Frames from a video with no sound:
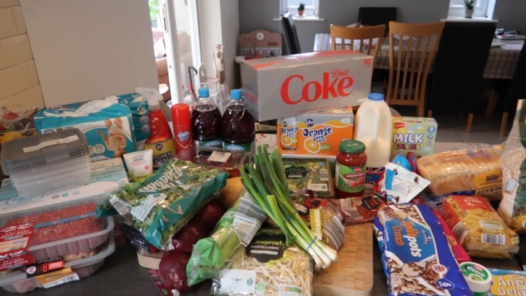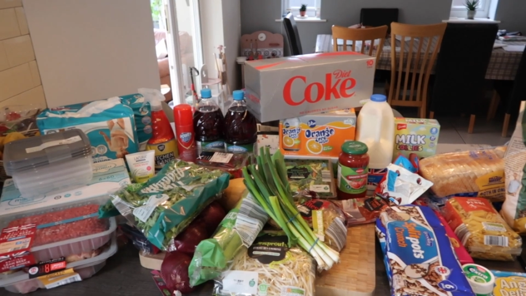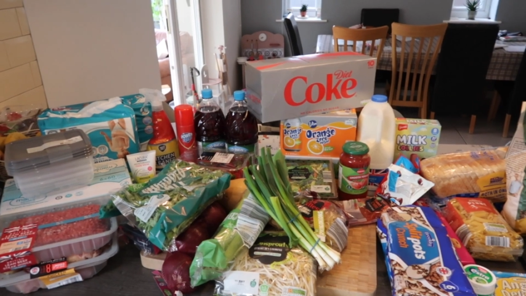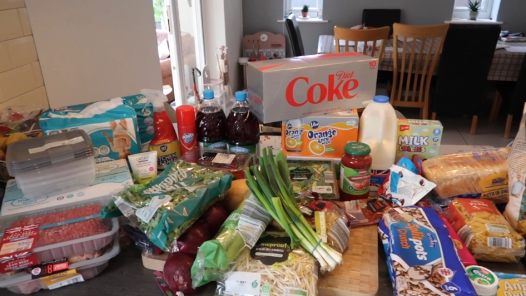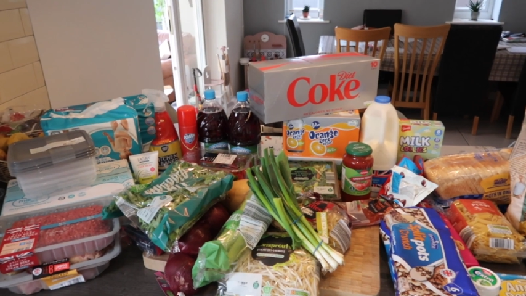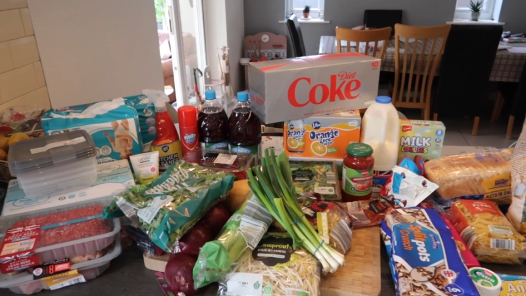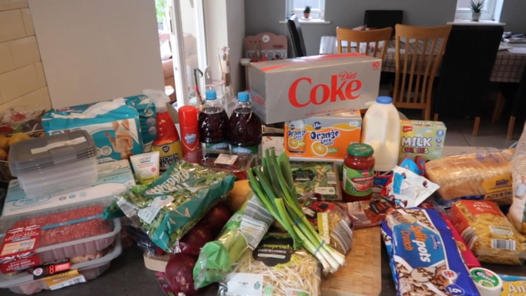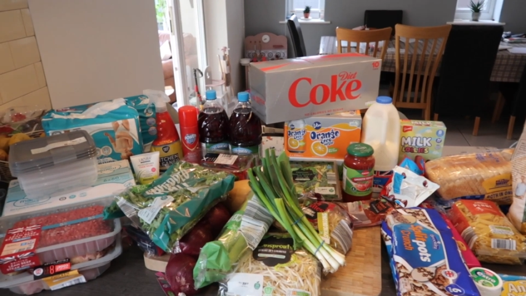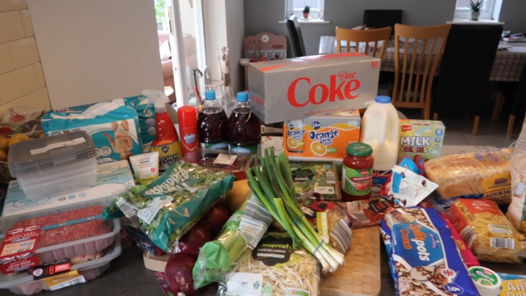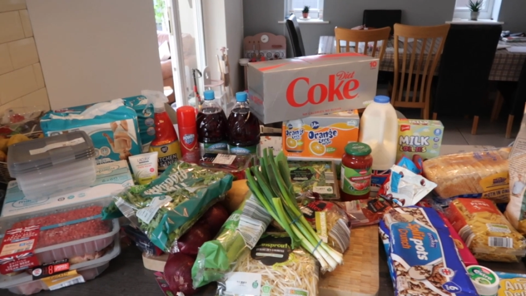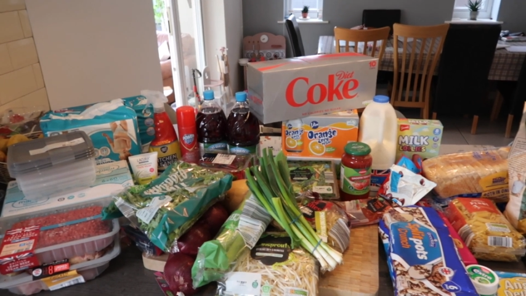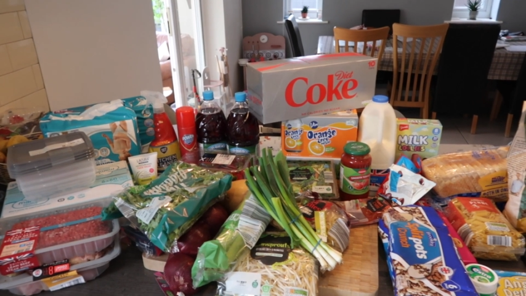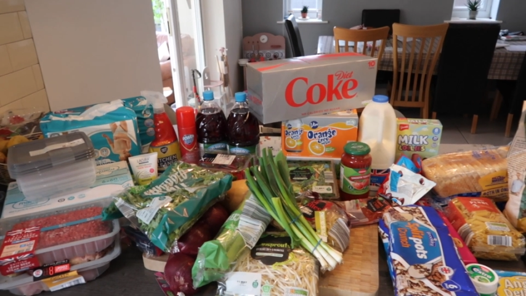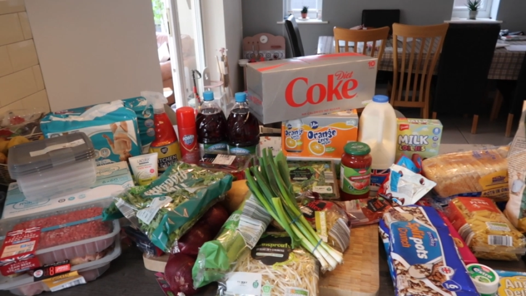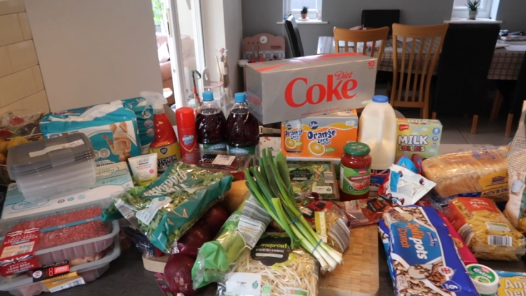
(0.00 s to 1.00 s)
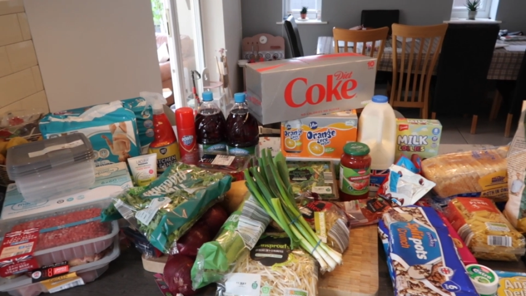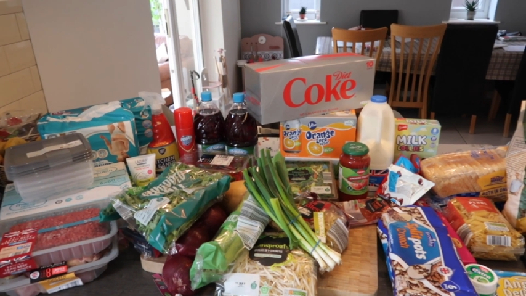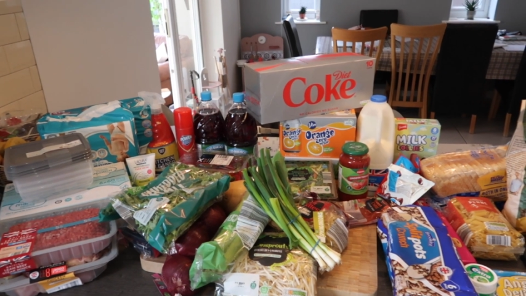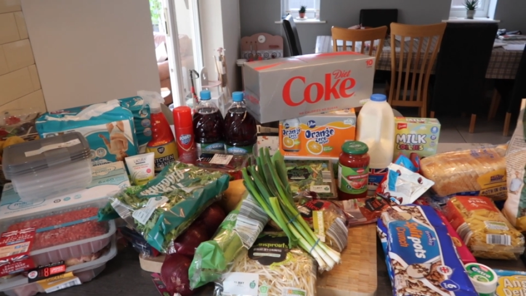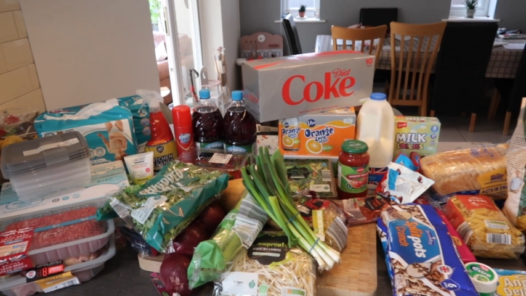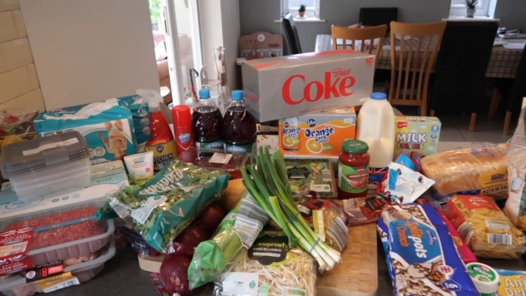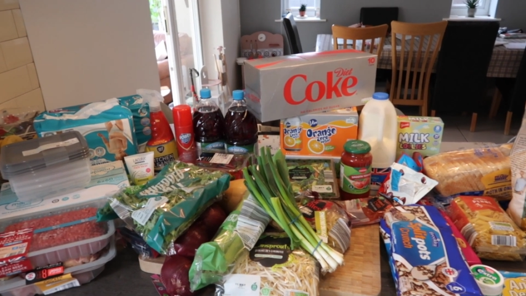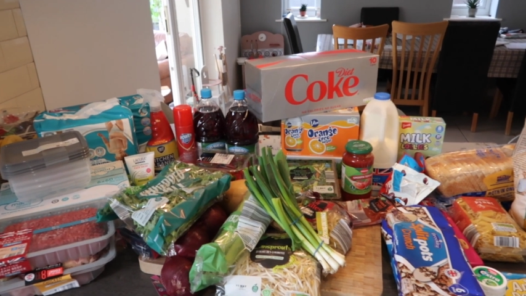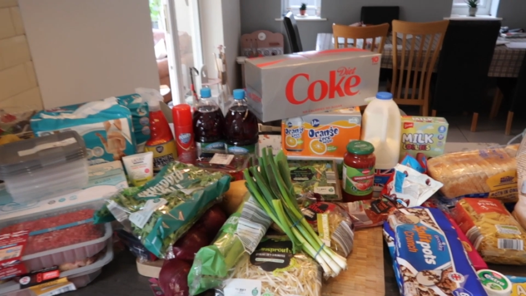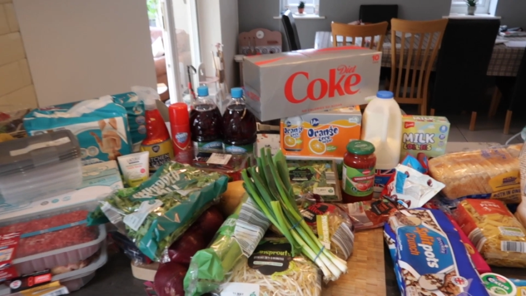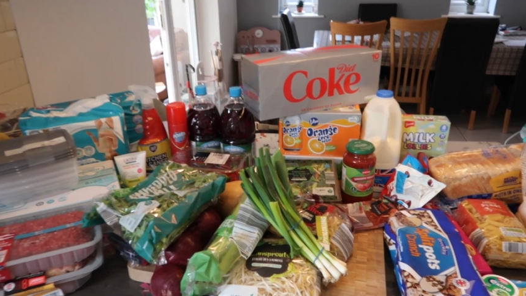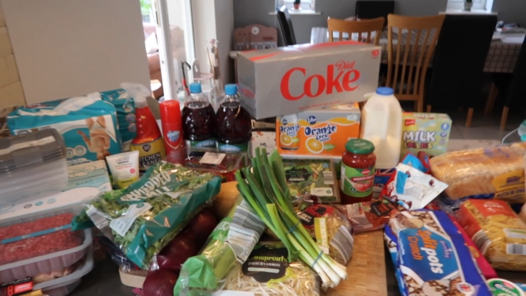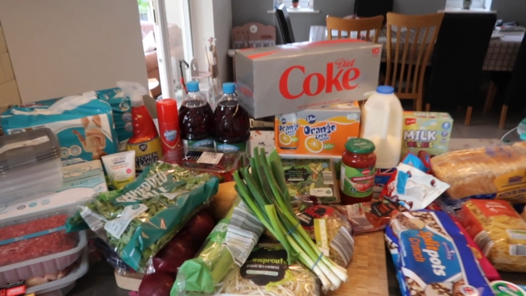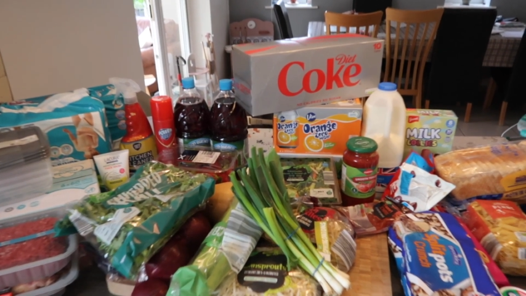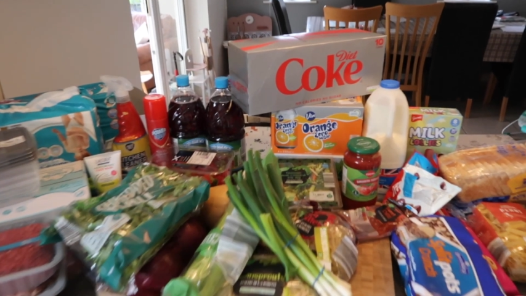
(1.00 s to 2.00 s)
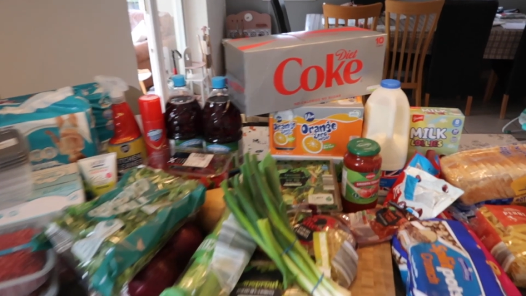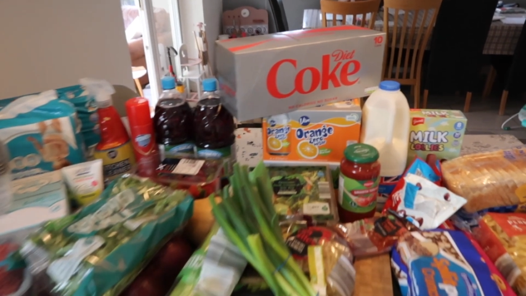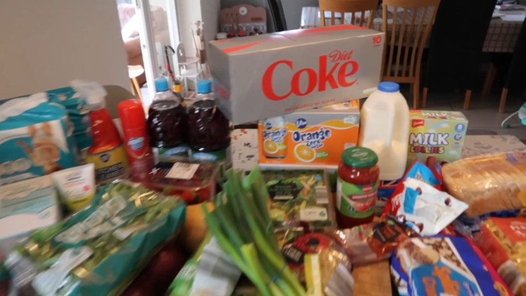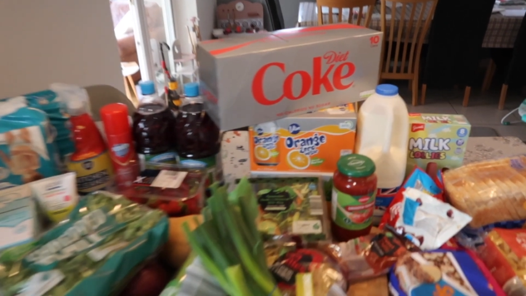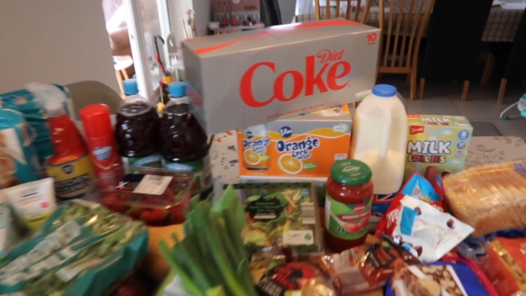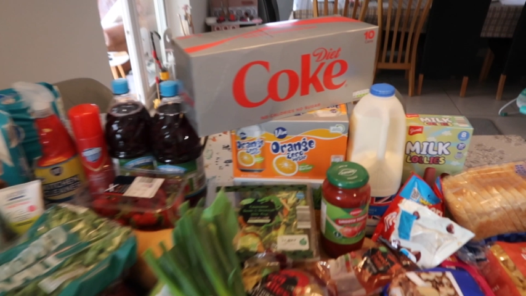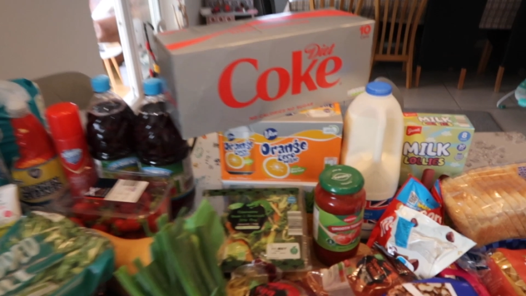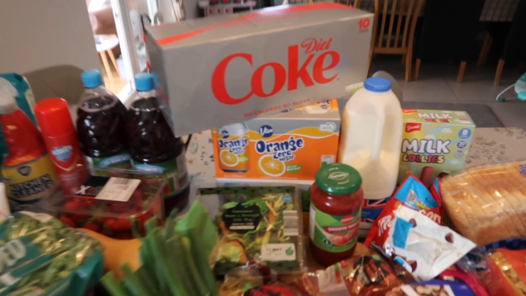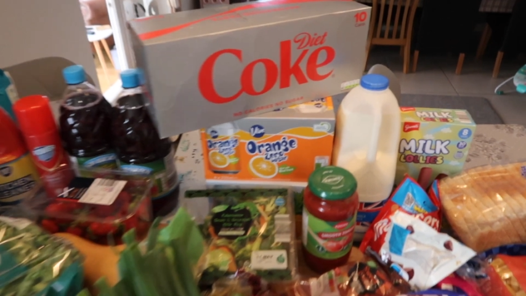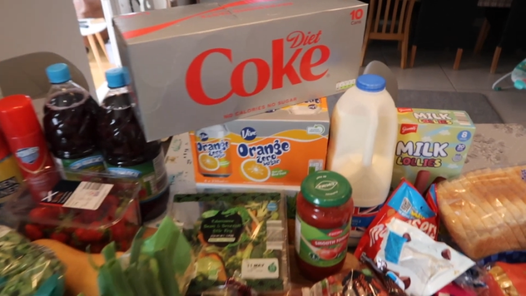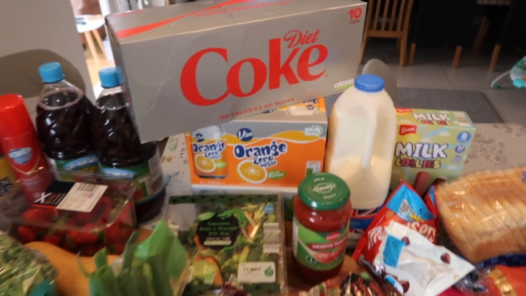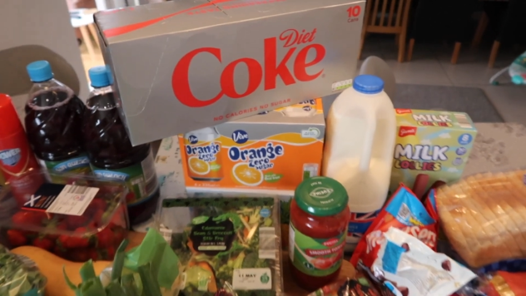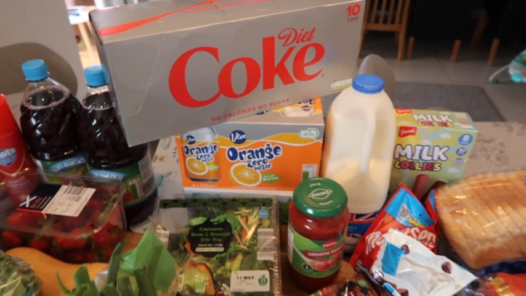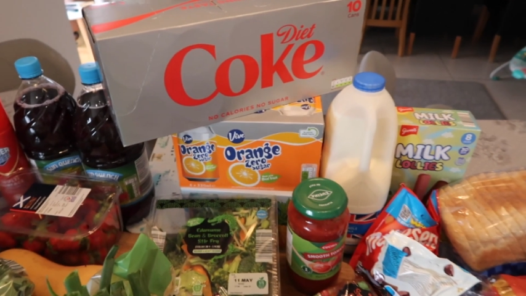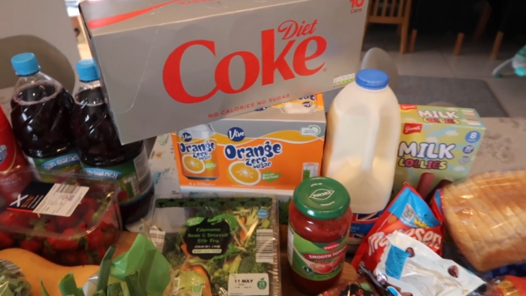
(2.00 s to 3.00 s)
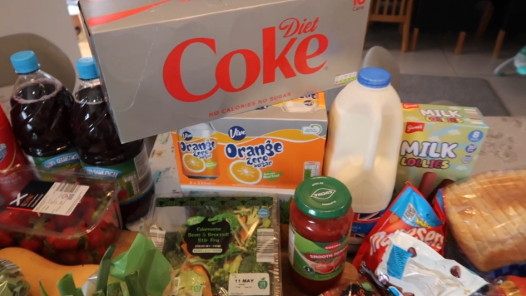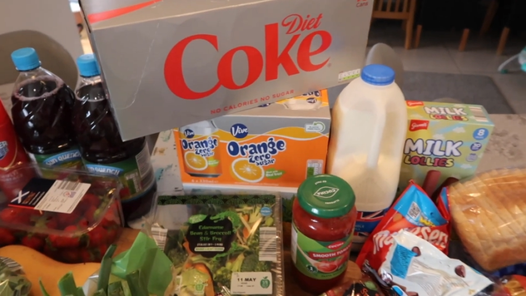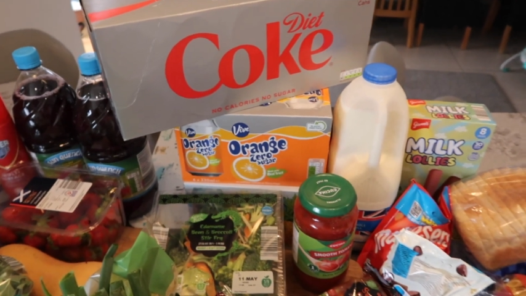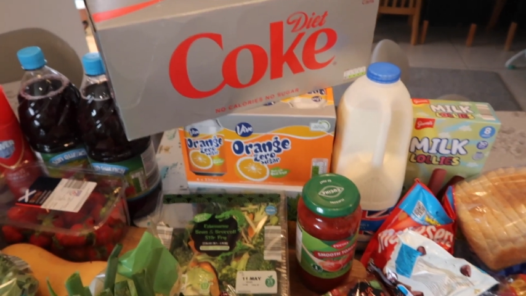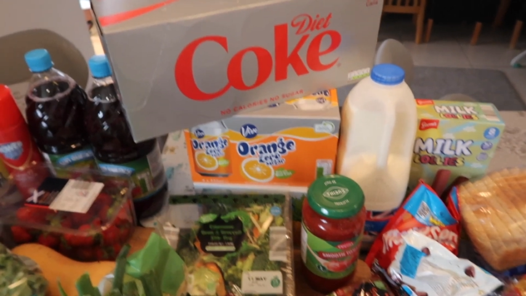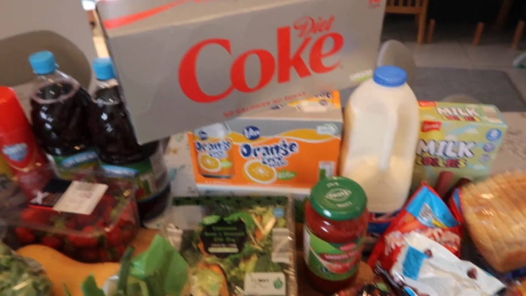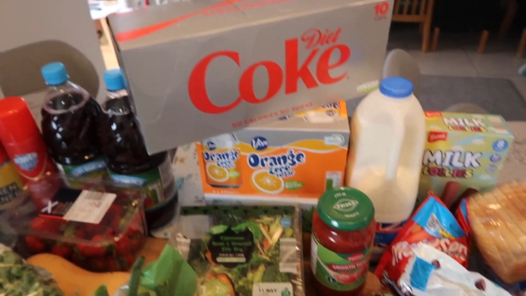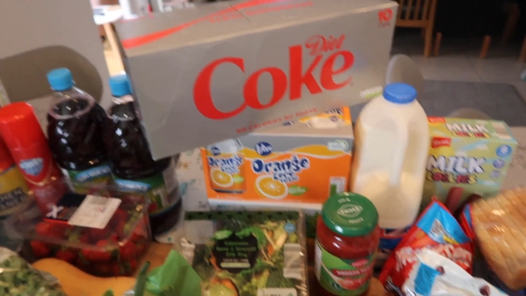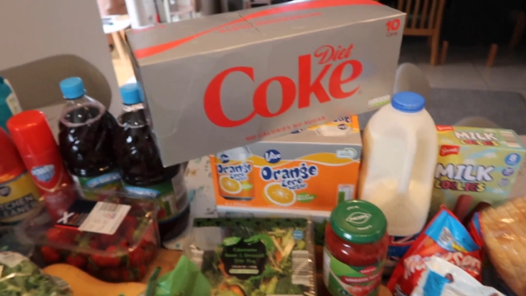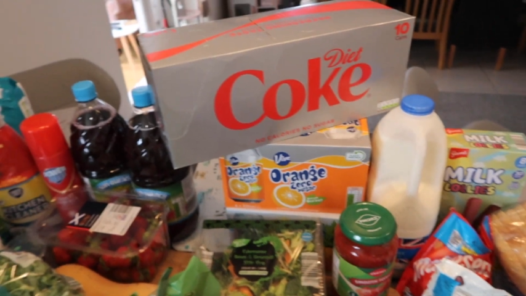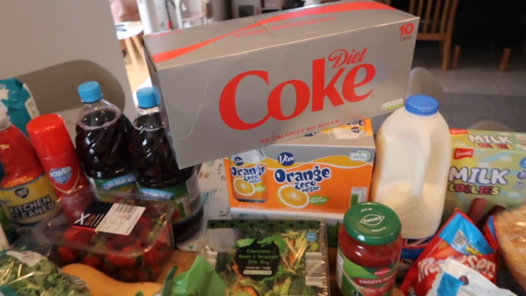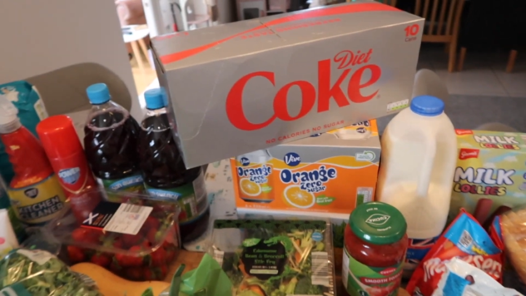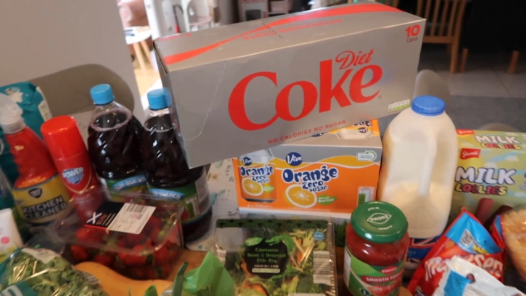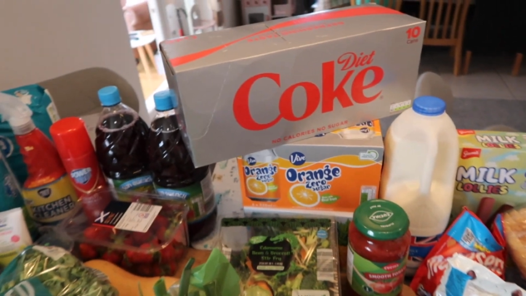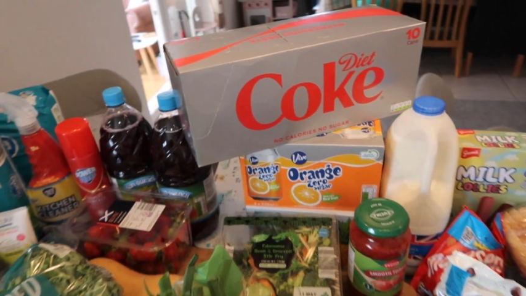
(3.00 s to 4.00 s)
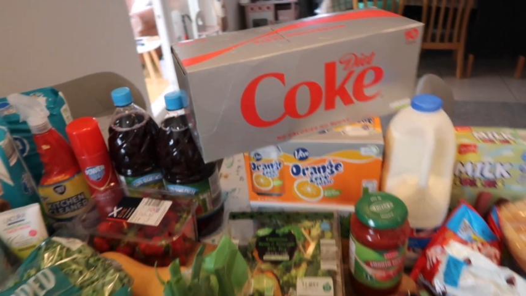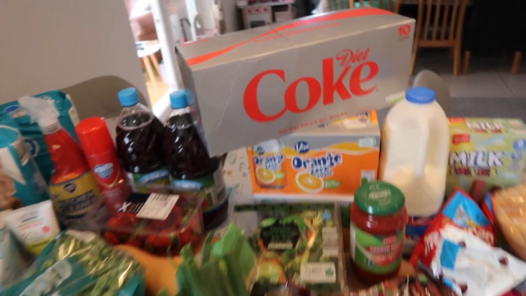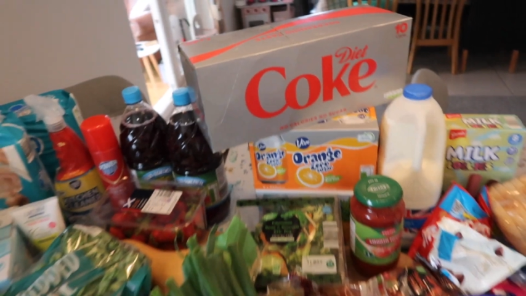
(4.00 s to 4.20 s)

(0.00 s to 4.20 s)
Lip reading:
(no speaker visible)